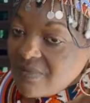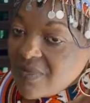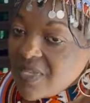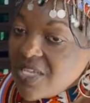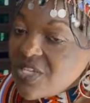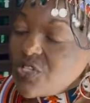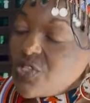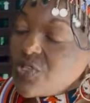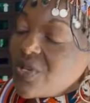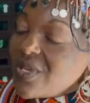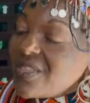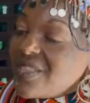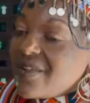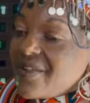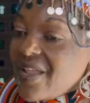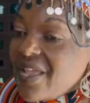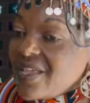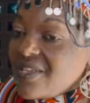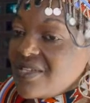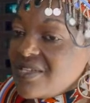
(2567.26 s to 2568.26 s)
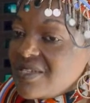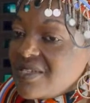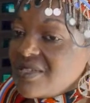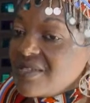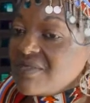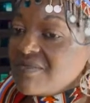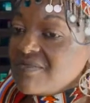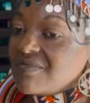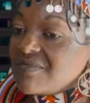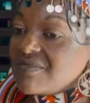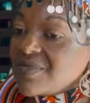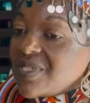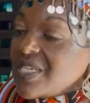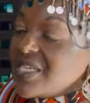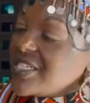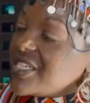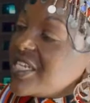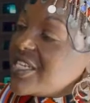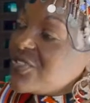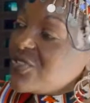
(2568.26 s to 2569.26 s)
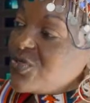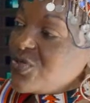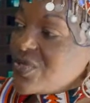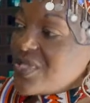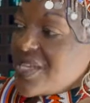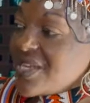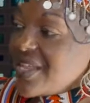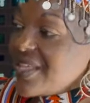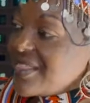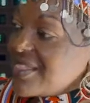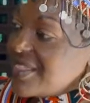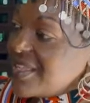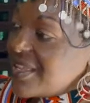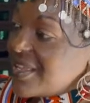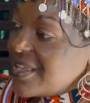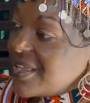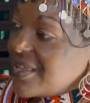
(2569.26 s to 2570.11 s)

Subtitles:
enjoy the ride and just do the right thing.